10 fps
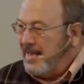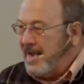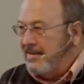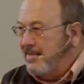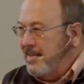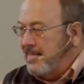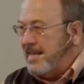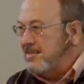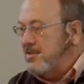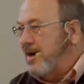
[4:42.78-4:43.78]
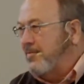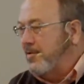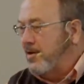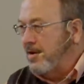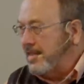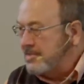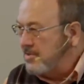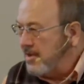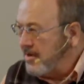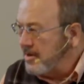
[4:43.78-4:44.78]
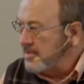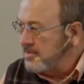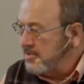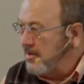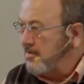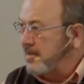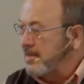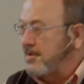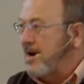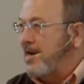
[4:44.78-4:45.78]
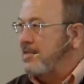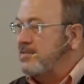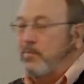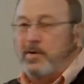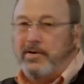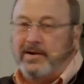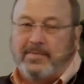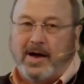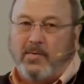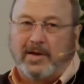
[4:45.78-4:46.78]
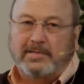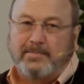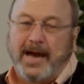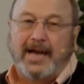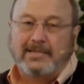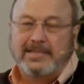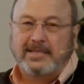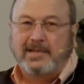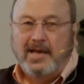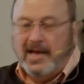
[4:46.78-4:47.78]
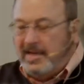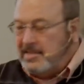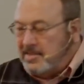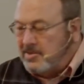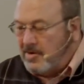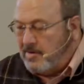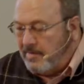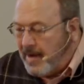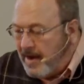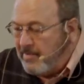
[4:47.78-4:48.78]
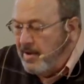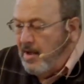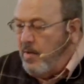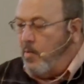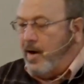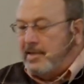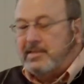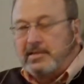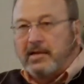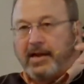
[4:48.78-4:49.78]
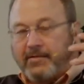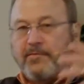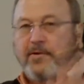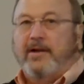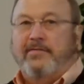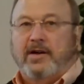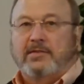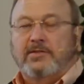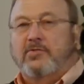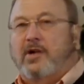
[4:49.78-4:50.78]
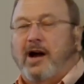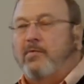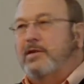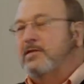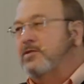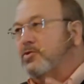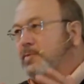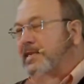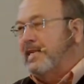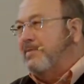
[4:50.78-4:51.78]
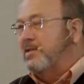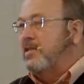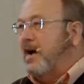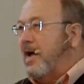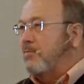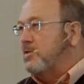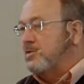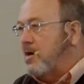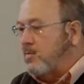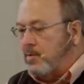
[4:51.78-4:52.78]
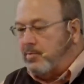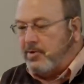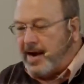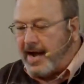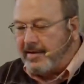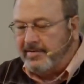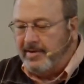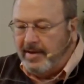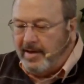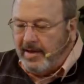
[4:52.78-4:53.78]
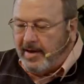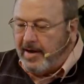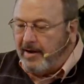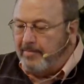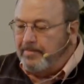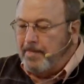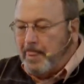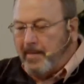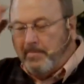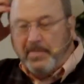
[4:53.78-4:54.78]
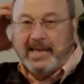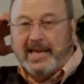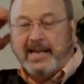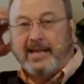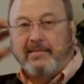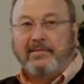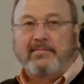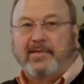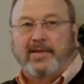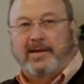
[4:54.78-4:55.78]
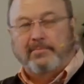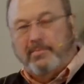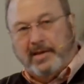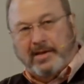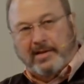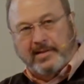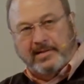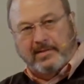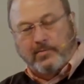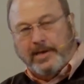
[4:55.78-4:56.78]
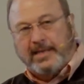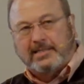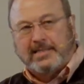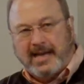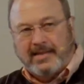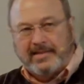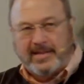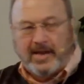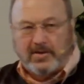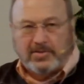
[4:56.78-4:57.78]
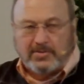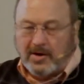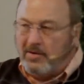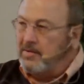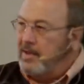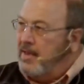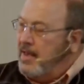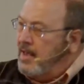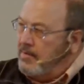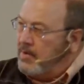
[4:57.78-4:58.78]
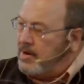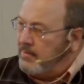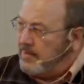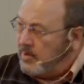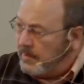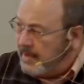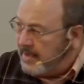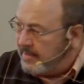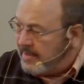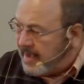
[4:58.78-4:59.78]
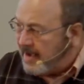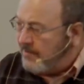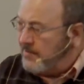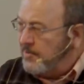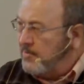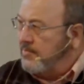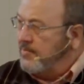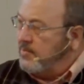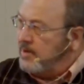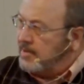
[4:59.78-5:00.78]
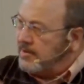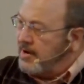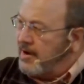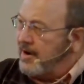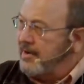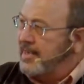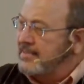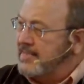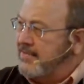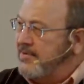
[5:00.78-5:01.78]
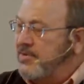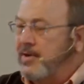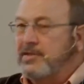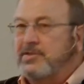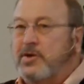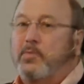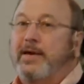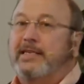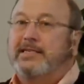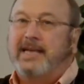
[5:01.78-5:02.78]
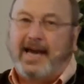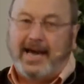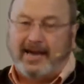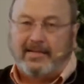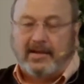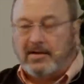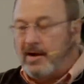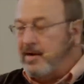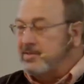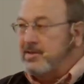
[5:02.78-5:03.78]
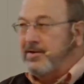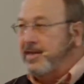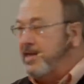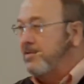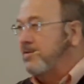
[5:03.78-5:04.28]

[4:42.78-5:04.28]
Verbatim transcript: that that's not for our, that's not our concern and god isn't worried about what's past he's he's concerned about what's in front of us so god wants us to redeem the time we start where we're at um, beginning like be, let the weak say that they are strong and we are, we are being thankful for what God has given to us, so we say that God is our